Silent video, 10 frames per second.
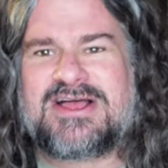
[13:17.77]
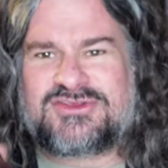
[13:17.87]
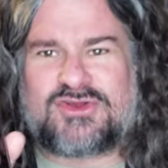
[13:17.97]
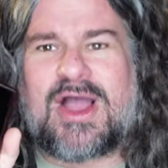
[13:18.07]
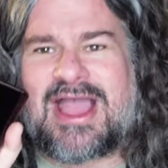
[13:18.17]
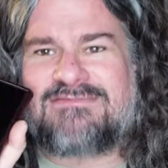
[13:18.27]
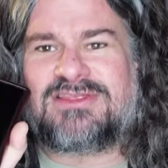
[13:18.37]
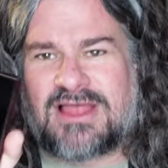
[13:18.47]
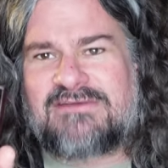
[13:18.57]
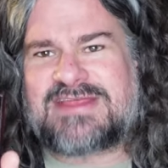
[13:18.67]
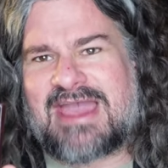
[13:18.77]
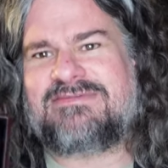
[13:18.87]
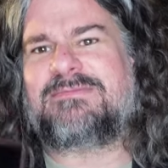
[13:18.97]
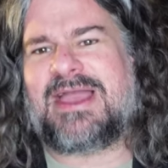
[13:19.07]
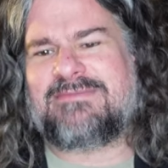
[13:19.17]
So I have loved
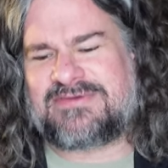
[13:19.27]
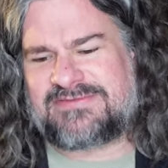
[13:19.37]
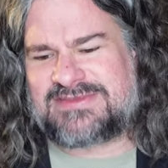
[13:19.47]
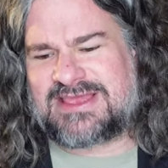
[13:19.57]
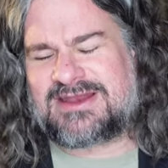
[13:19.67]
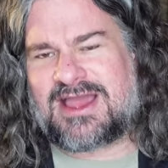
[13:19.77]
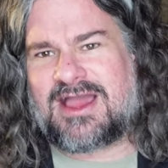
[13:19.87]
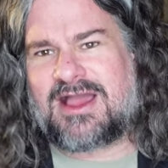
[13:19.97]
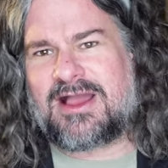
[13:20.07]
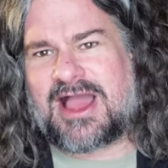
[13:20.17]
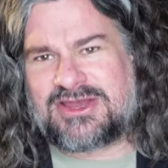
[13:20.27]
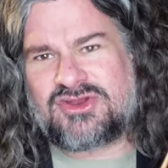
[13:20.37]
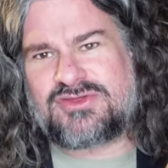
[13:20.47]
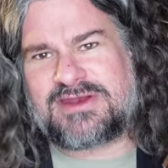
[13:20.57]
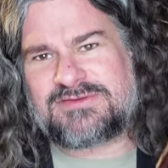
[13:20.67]
having my M15. I
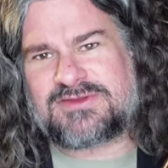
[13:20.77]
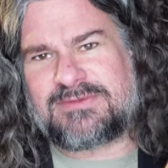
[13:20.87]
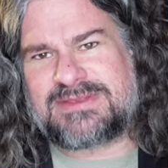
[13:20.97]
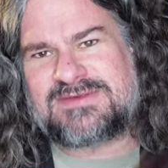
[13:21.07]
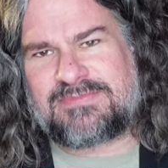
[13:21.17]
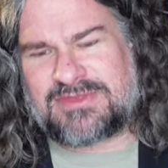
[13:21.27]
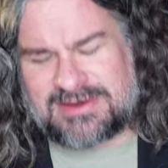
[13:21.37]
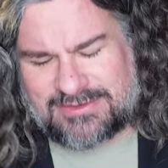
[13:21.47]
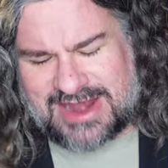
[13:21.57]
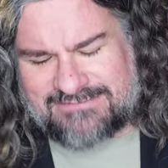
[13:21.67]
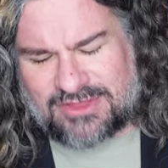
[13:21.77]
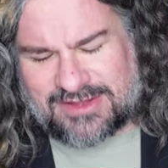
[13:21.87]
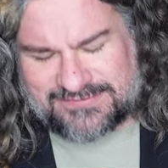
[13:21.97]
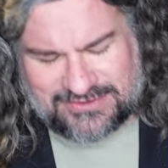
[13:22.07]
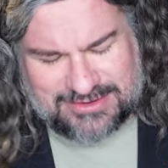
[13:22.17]
knew that it was going to be something that I would have
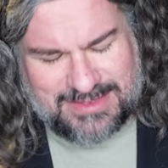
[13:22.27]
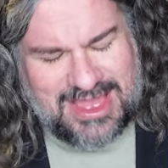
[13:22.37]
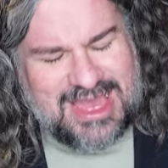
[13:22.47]
long term.